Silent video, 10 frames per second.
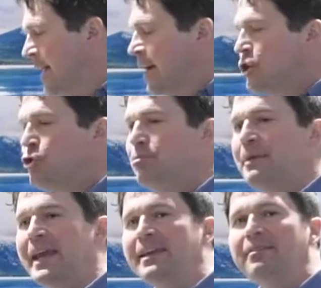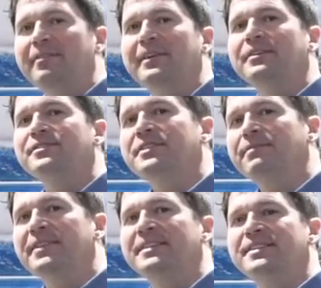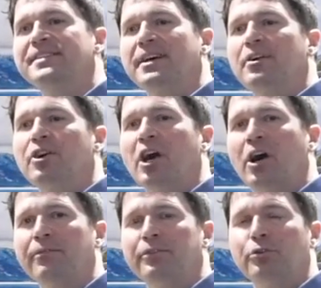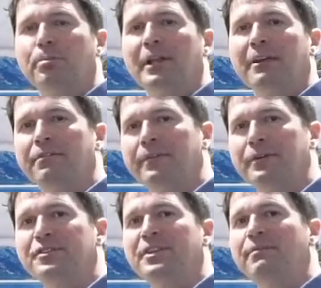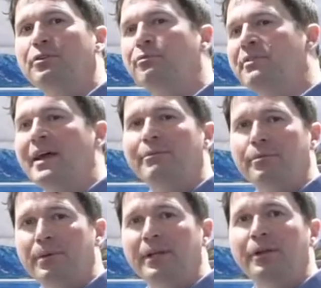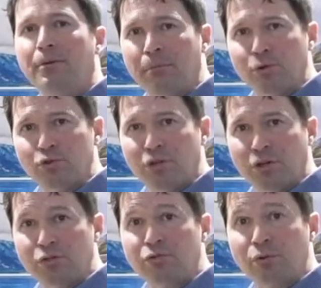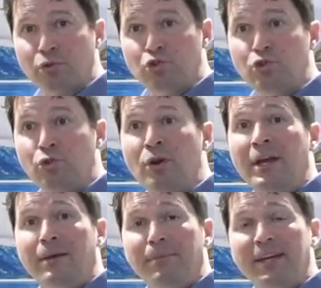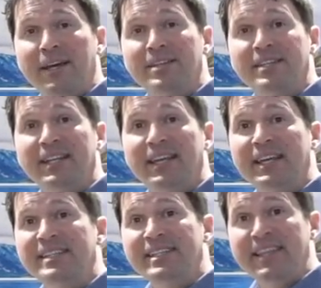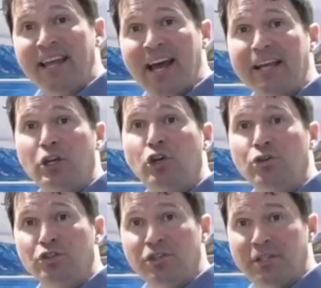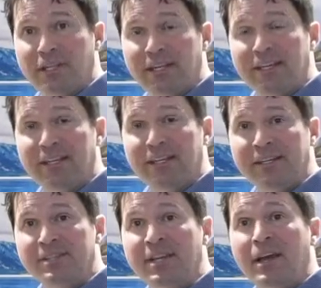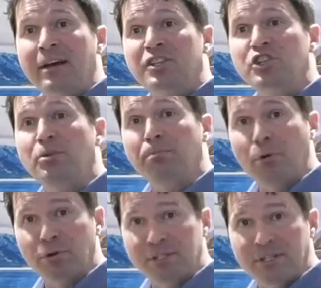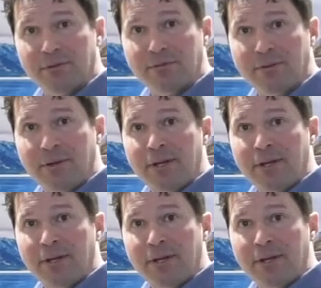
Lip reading: You may feel as if this is uncomfortable at first if you've never been in a motion control shoe, because it is not cushiony, it is supportive.